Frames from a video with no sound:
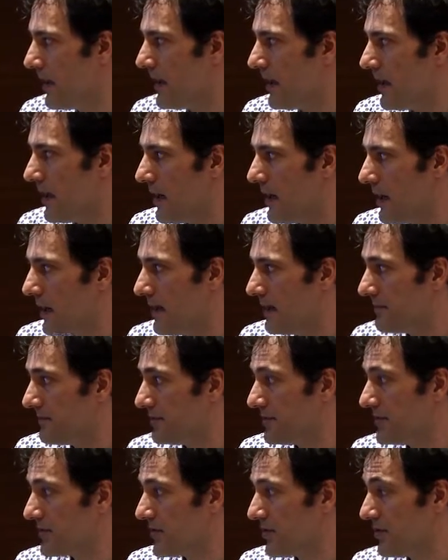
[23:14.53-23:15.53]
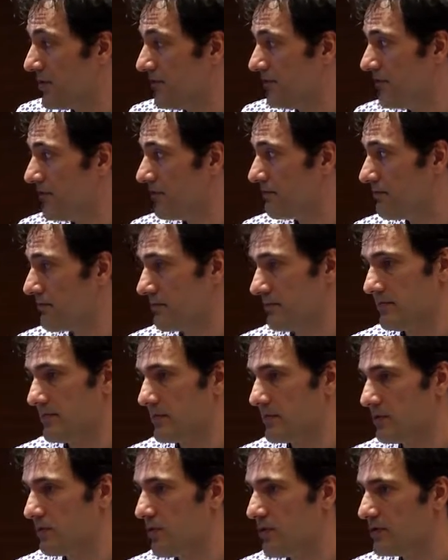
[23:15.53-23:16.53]
So if you
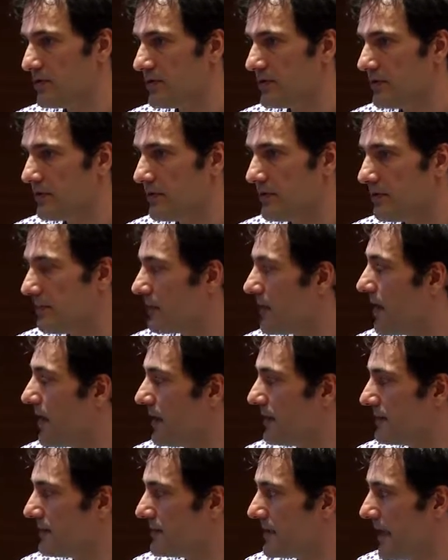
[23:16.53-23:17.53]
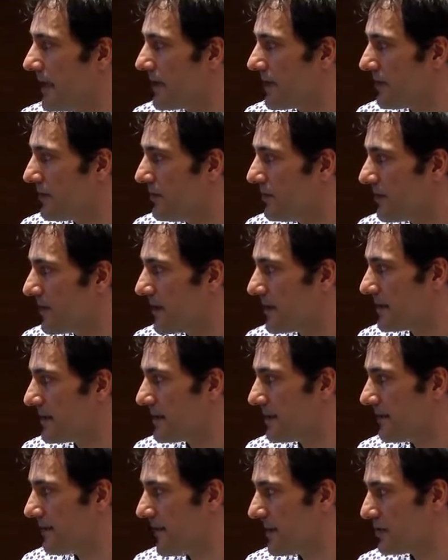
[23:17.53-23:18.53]
want to take a look at
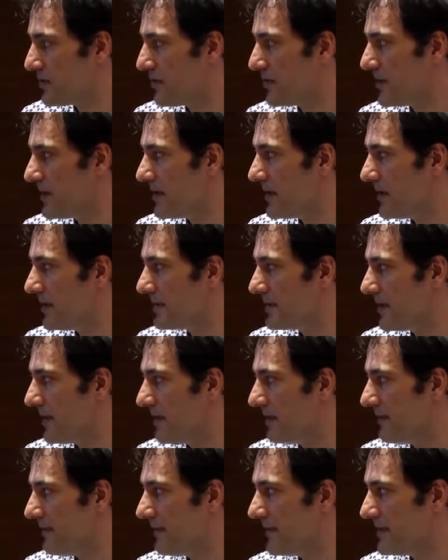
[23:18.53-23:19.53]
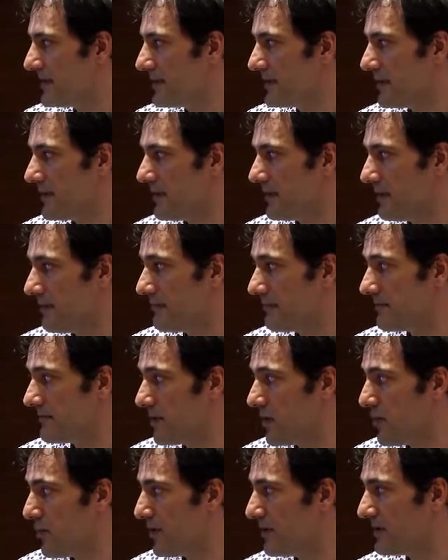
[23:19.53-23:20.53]
Effectopedia itself, it's
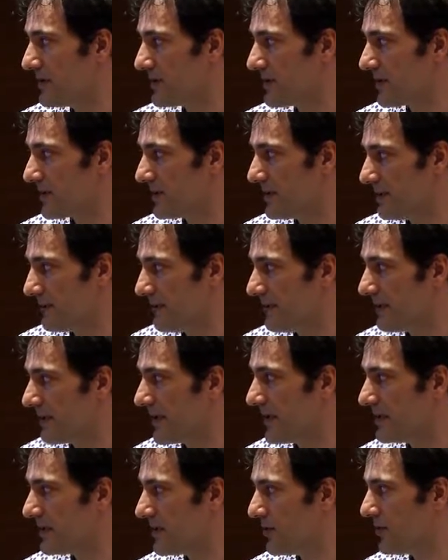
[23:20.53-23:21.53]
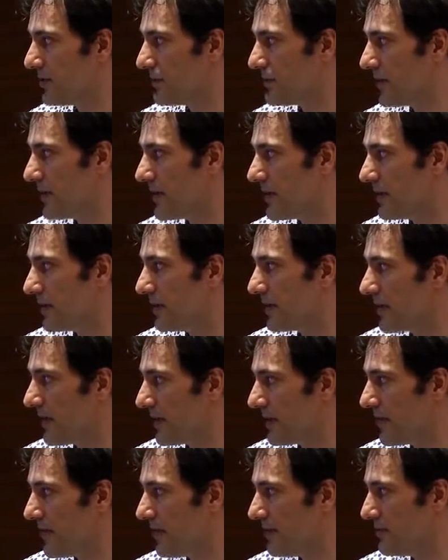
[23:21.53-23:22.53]
open source and free software. You
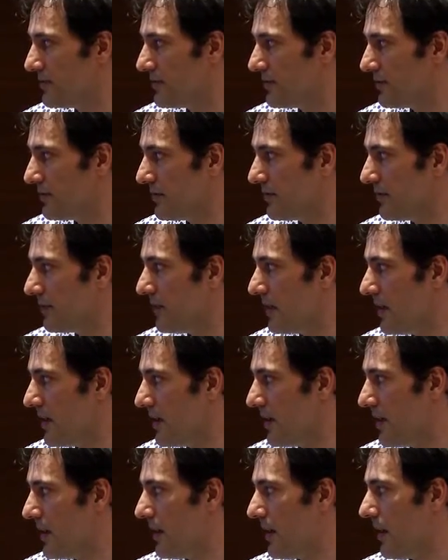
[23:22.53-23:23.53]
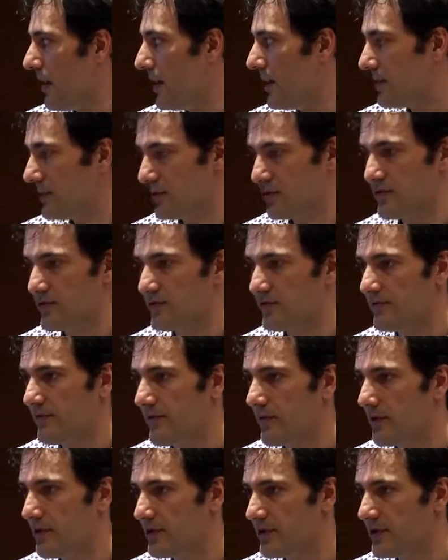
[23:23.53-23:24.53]
can go to
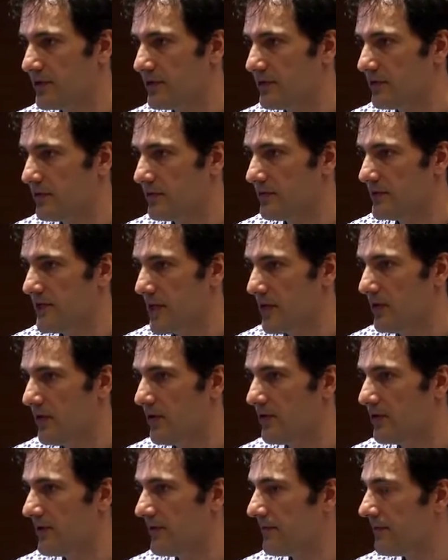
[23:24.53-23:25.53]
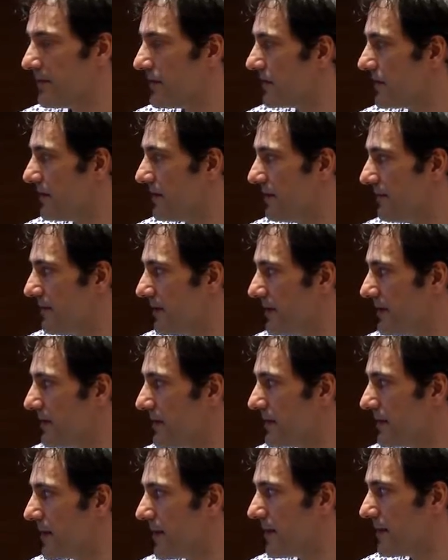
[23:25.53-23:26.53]
SourceForge to download a version of it.
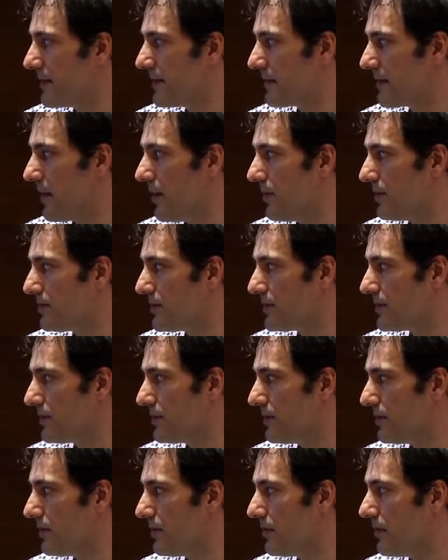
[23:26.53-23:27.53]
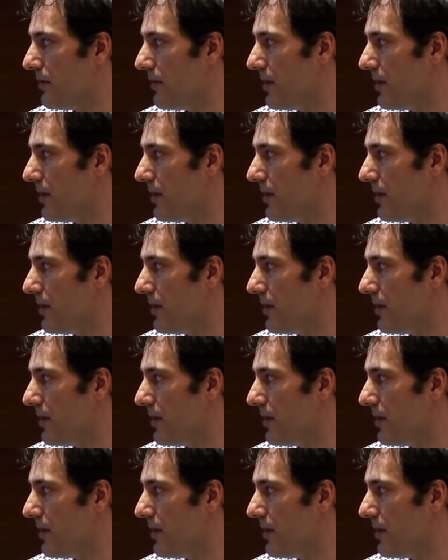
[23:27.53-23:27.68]
And also,